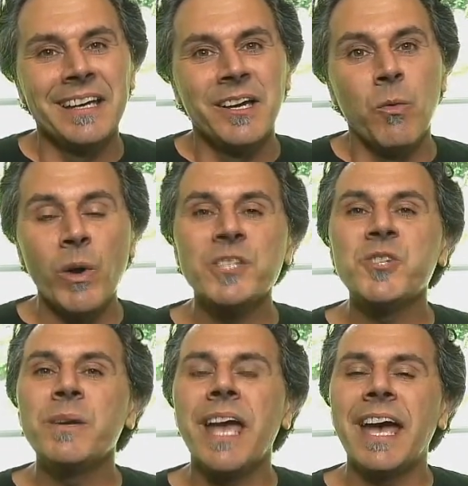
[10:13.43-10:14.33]
Once
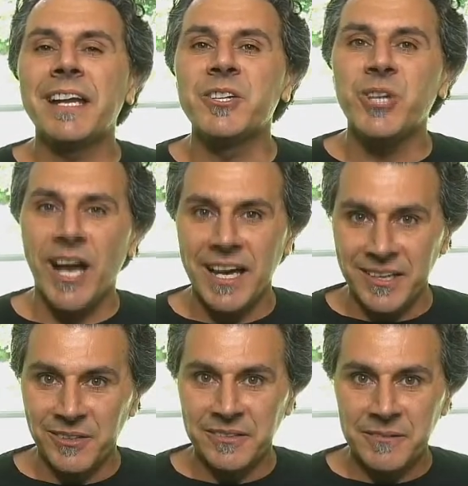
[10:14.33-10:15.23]
we had a
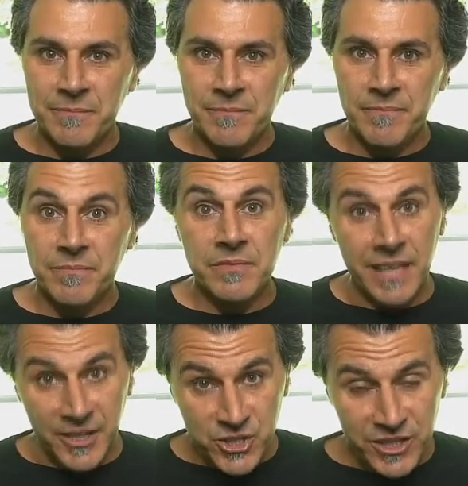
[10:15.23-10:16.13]
child,
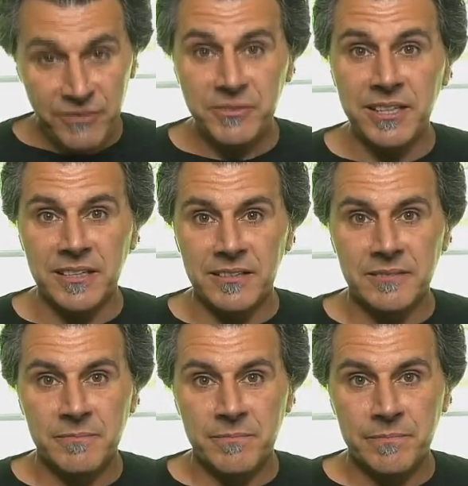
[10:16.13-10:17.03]
that shifted.
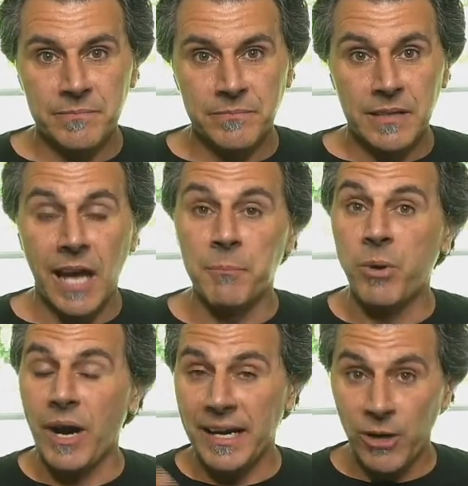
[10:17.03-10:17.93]
Our
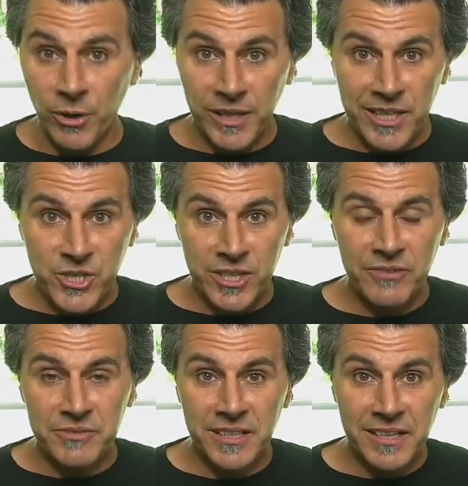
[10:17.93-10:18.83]
priorities
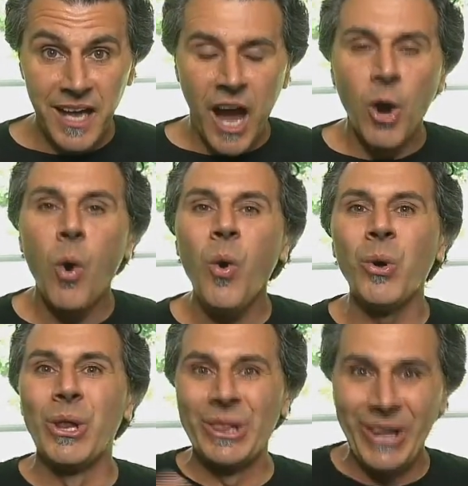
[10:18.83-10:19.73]
shifted. Our
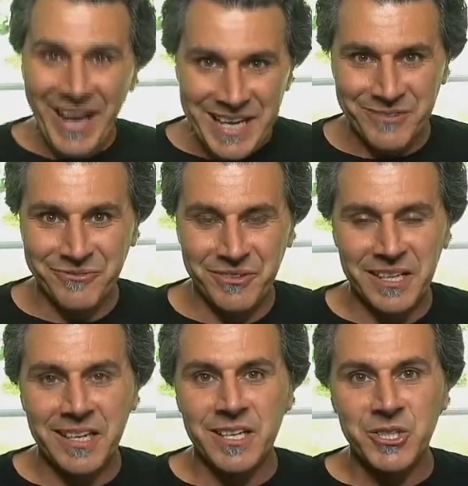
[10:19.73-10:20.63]
whole life
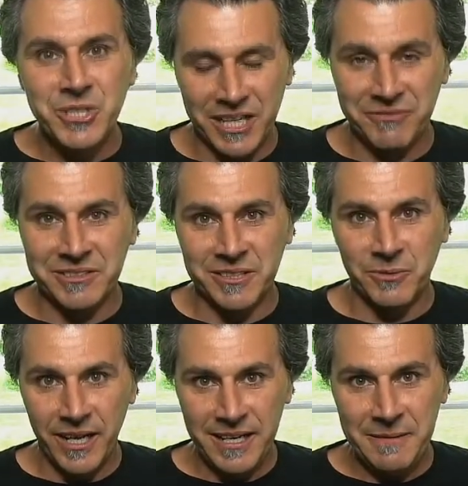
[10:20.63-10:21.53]
shifted,
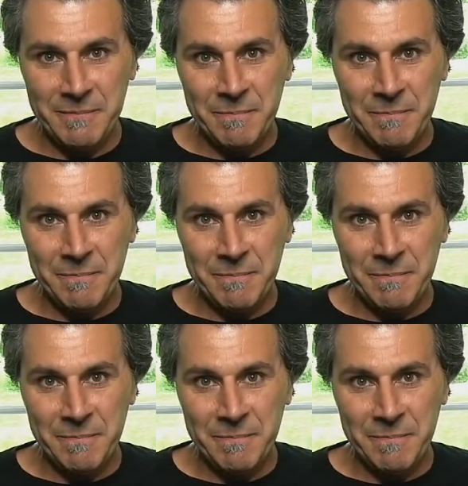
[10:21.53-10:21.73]
right?